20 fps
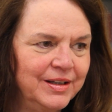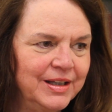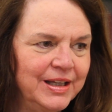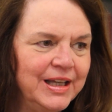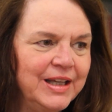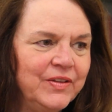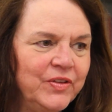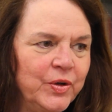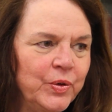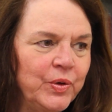
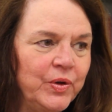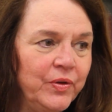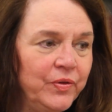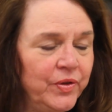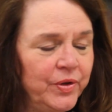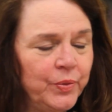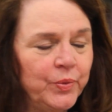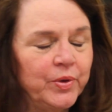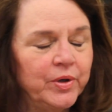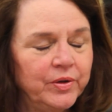And
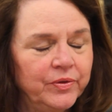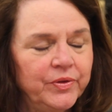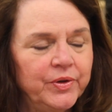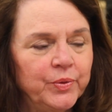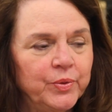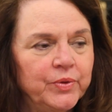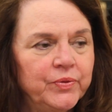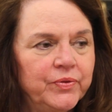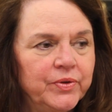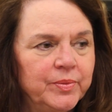there
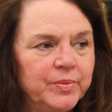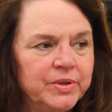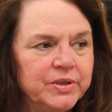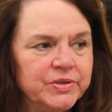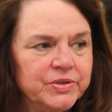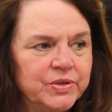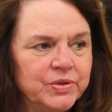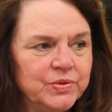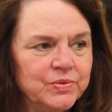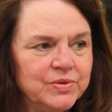were
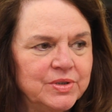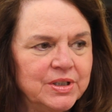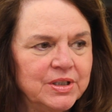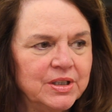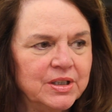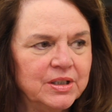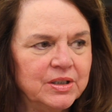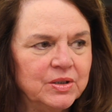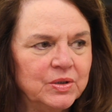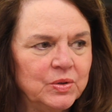feminists who
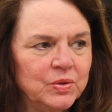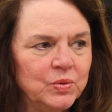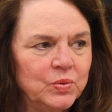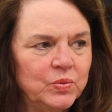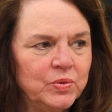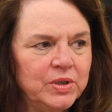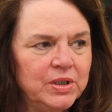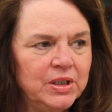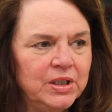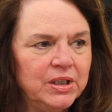
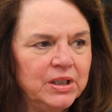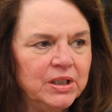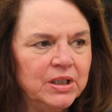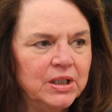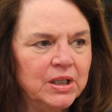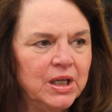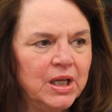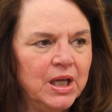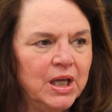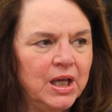really
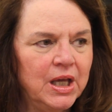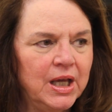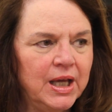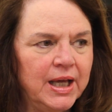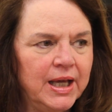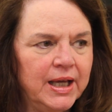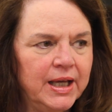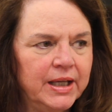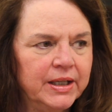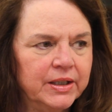
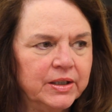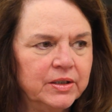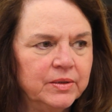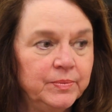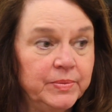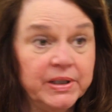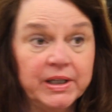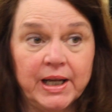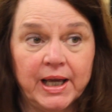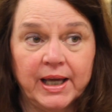had a
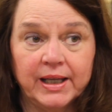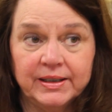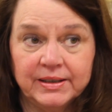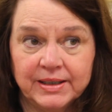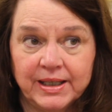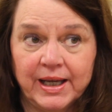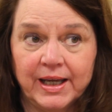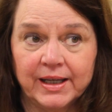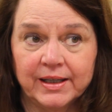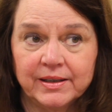good bit of
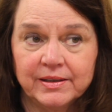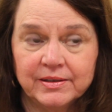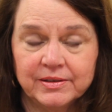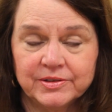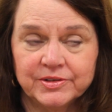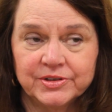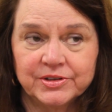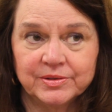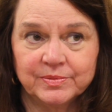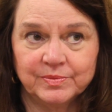
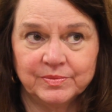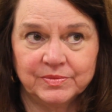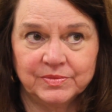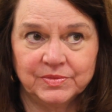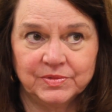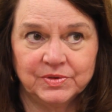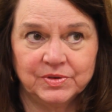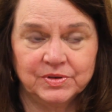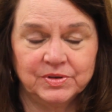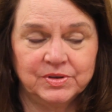antagonism
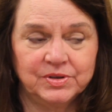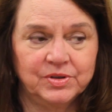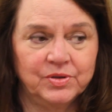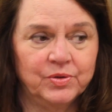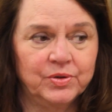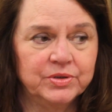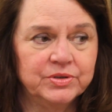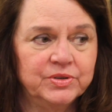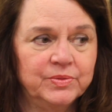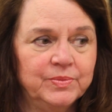
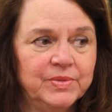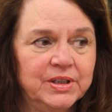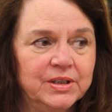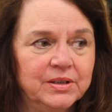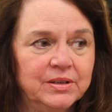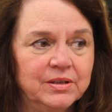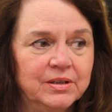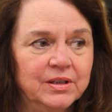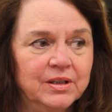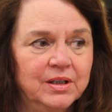towards
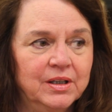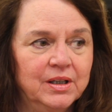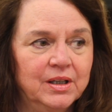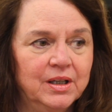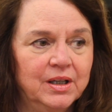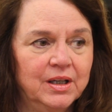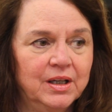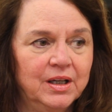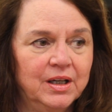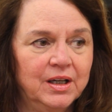men
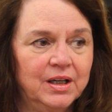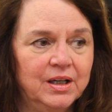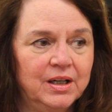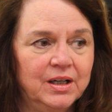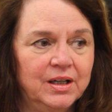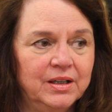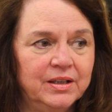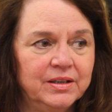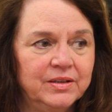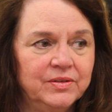
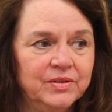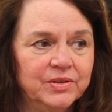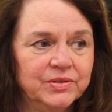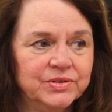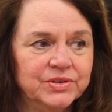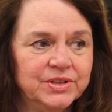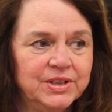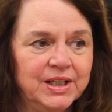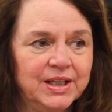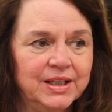in
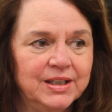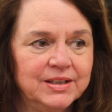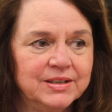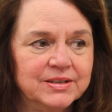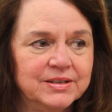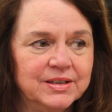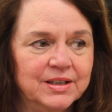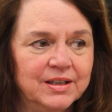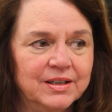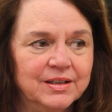those
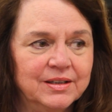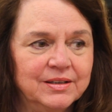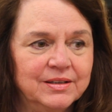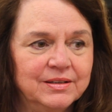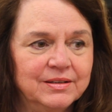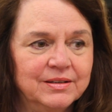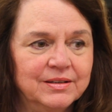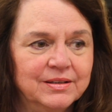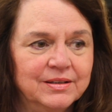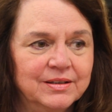days,
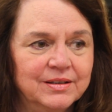and